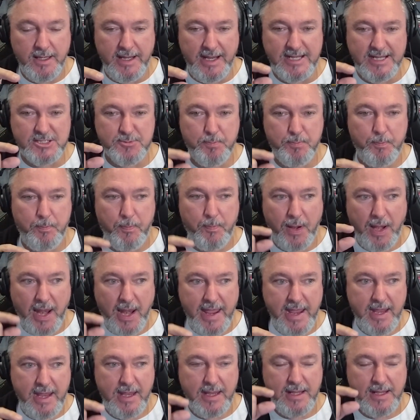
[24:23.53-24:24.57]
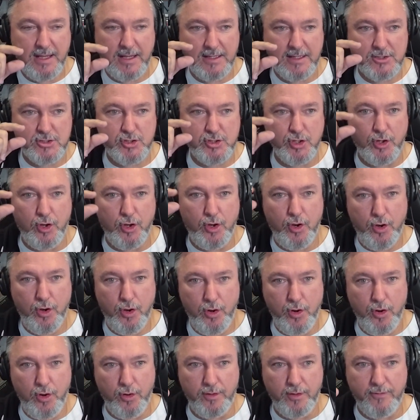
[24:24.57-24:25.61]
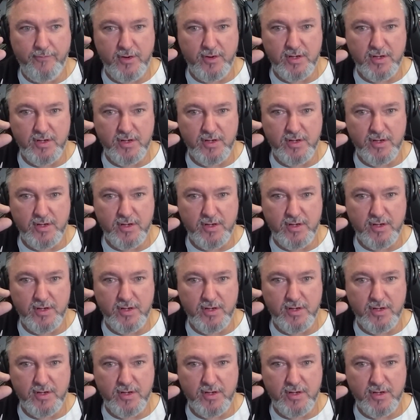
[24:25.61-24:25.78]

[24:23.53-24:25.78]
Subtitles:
it's play to earn